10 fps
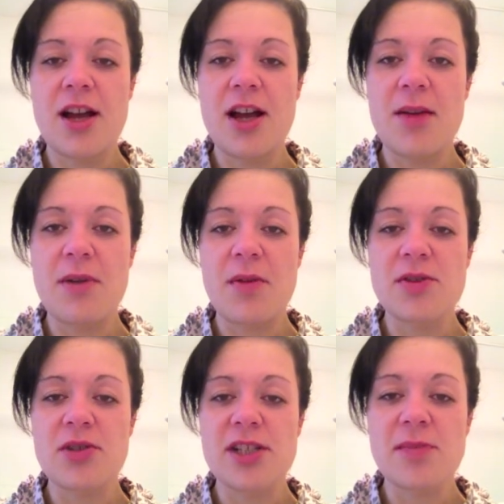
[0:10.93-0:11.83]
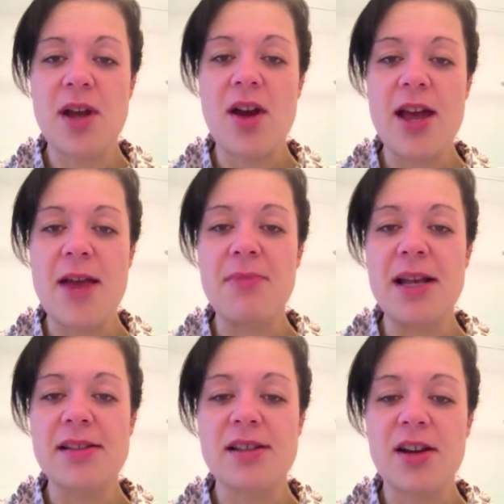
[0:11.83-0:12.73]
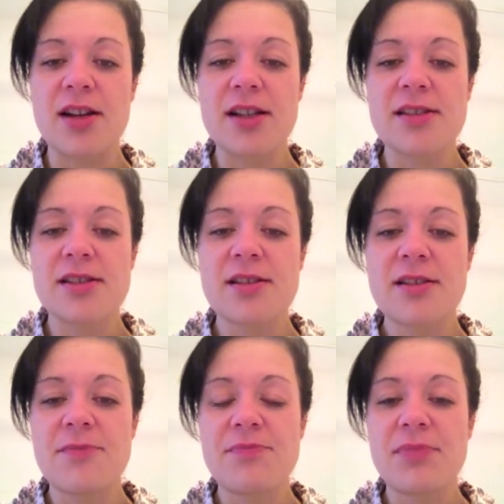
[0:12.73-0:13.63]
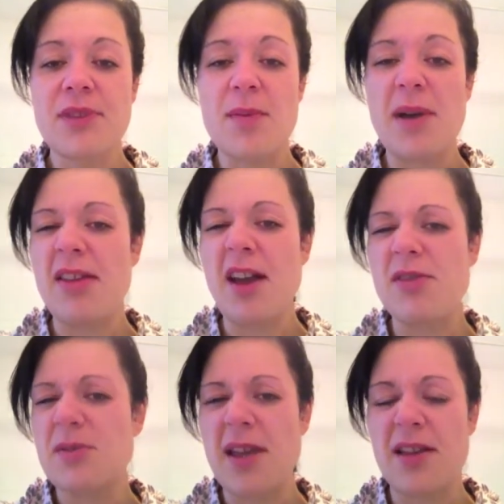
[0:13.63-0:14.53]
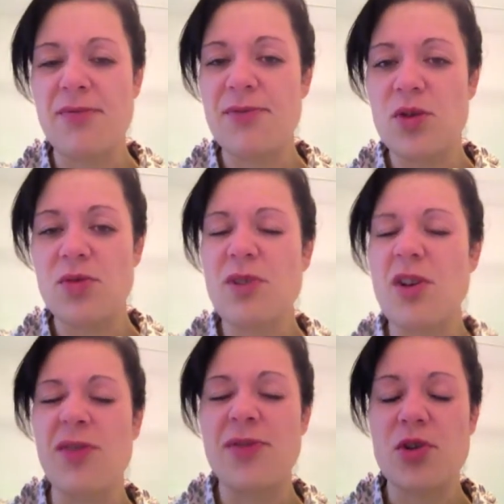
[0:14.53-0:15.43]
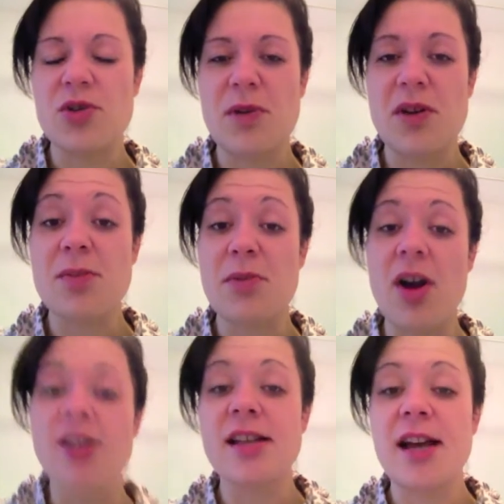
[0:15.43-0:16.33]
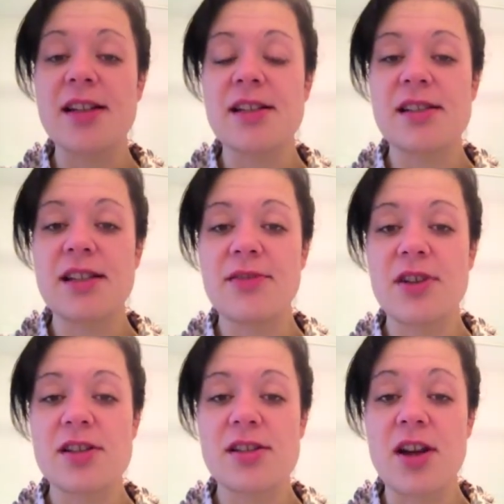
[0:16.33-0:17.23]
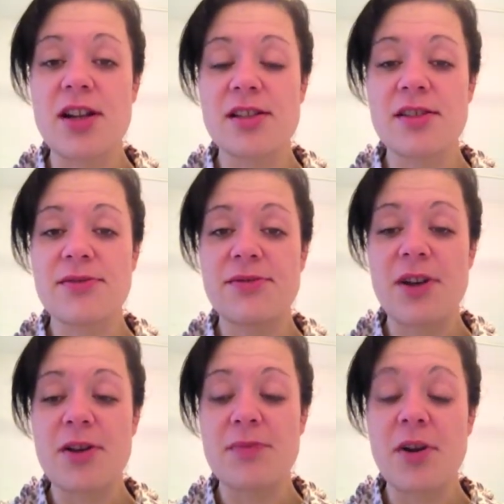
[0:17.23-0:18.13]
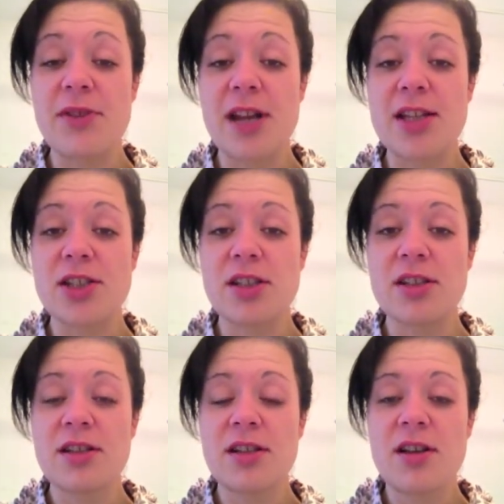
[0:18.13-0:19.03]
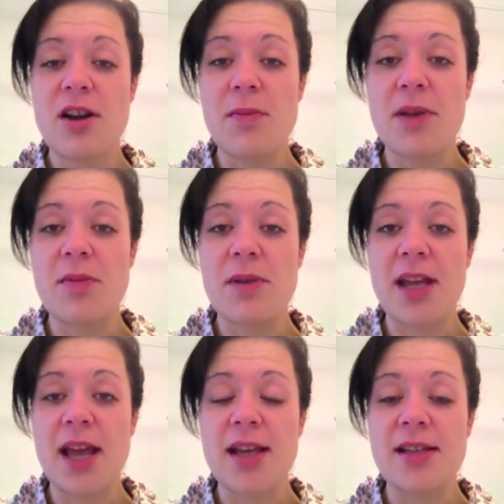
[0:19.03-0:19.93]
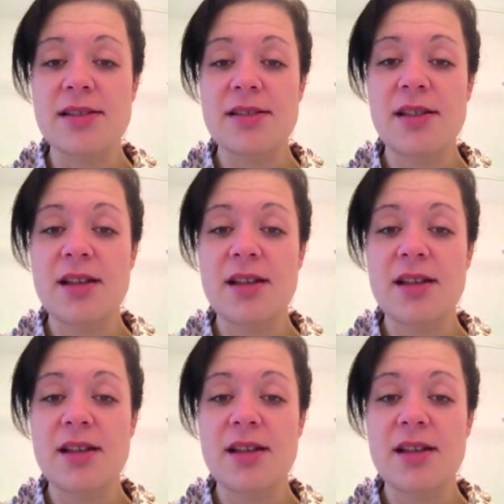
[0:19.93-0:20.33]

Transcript: I was talking to my IM last night about that. I was a bit confused, not confused, but surprised that I hadn't seen the first signs of ovulation on my OPKs.